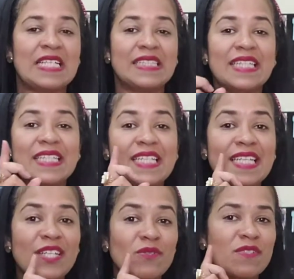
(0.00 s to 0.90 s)

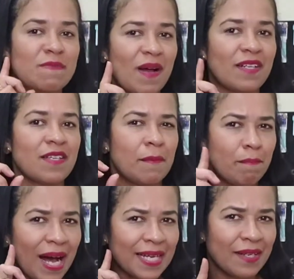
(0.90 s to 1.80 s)

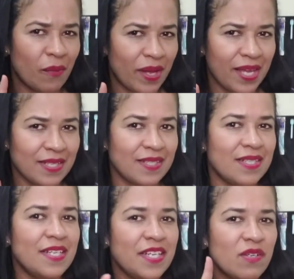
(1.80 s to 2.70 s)
By the way, the
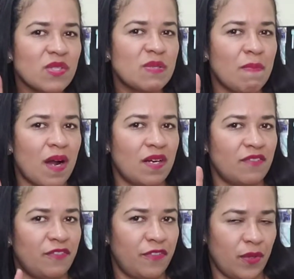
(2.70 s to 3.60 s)
new
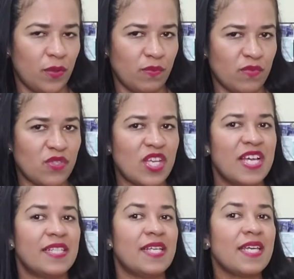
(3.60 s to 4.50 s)
smartphones,
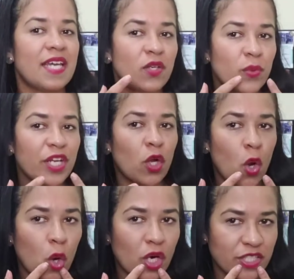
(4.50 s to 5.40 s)
they can
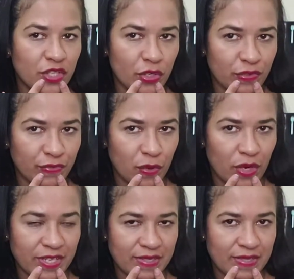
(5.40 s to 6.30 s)
record your
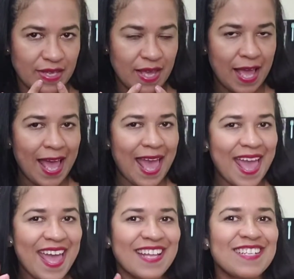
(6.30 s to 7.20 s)
voice.
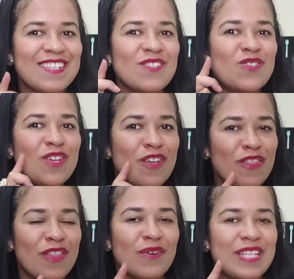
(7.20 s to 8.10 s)
And do you
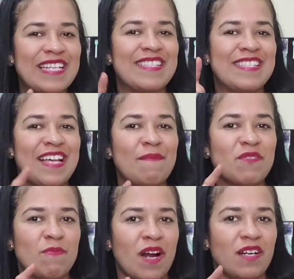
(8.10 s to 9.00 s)
know that some
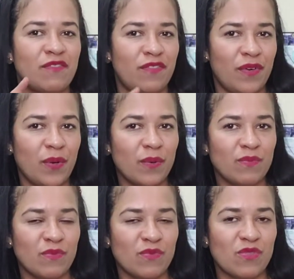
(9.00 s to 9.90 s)

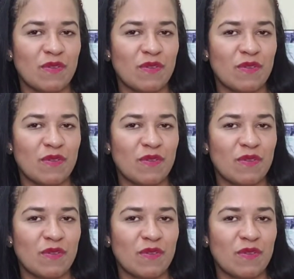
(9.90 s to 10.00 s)
smartphones,